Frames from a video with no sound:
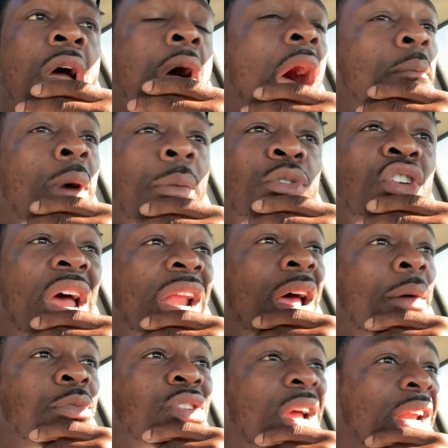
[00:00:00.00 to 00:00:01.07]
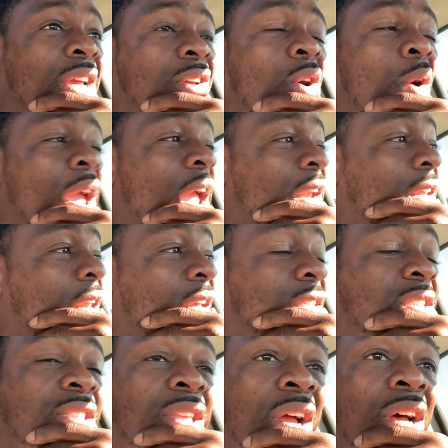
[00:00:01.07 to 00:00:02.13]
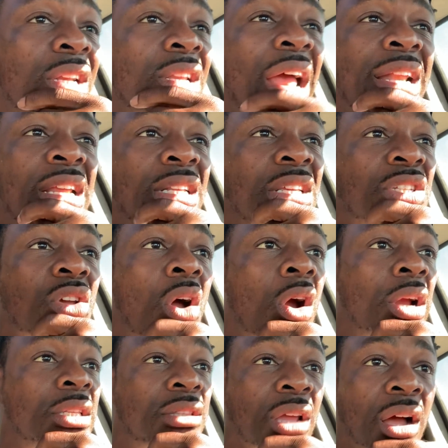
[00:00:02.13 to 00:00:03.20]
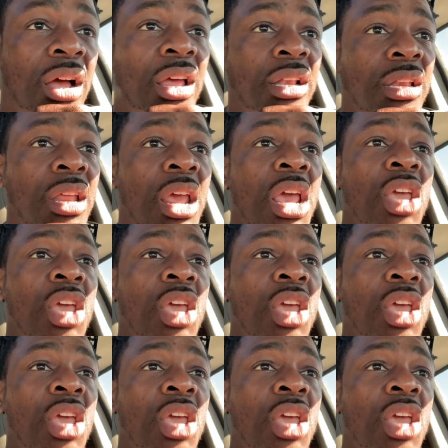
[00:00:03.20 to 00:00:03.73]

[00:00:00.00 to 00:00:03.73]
I'm, I'm trying, I'm trying to go ahead and, and stunt. I need this car done.